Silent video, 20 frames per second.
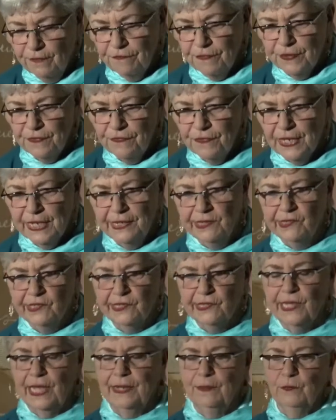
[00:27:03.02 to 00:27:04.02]
of the
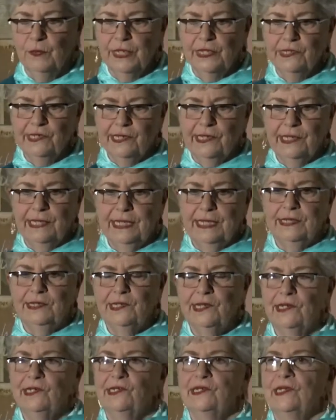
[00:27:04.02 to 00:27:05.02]
things that we did in
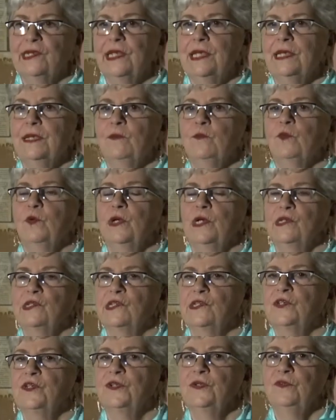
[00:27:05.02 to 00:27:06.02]
DC
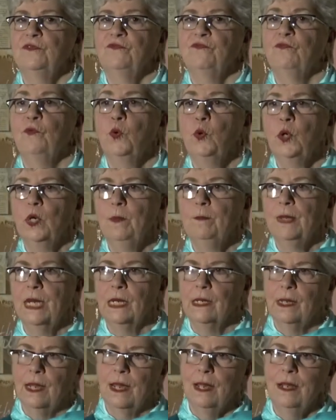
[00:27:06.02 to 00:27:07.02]
was to form
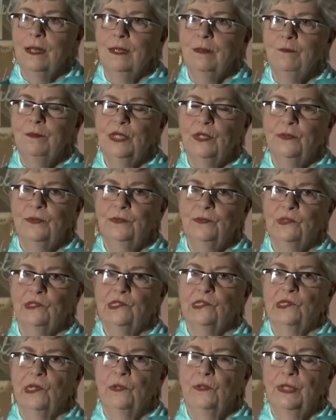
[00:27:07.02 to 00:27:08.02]
a commune
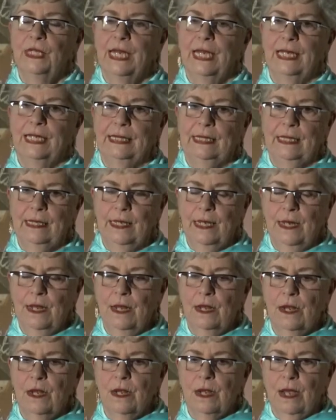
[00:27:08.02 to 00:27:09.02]
so that
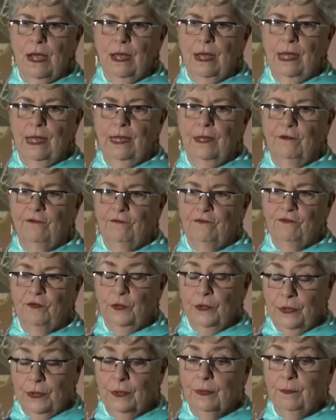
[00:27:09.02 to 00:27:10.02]
uh,
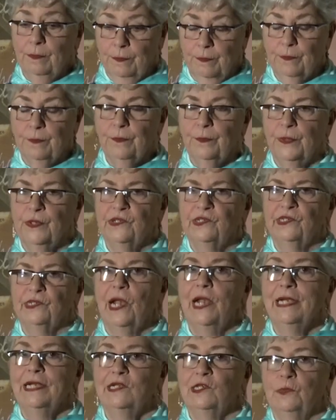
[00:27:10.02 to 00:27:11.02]
for the
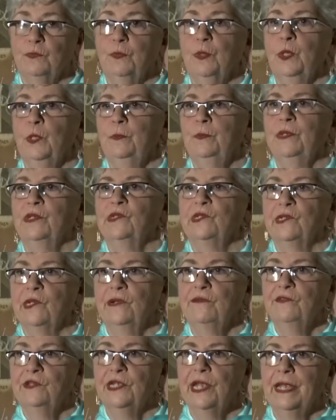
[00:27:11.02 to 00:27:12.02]
precise purpose
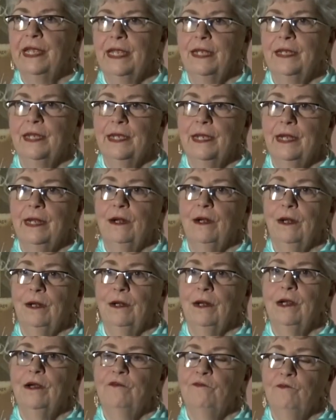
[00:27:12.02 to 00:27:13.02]
of taking
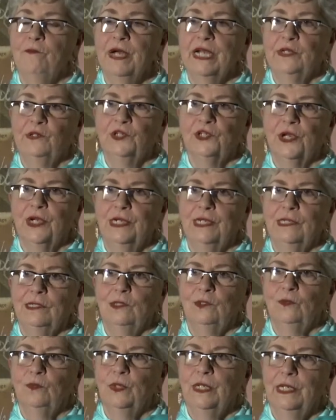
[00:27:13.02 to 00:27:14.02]
care of my
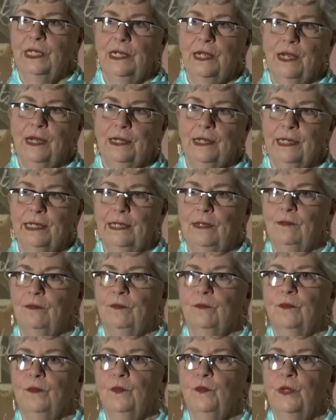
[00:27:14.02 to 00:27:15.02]
child when I
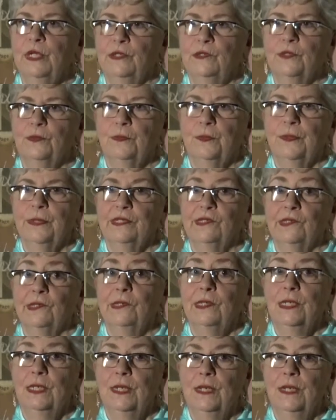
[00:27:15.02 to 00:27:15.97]
went to prison.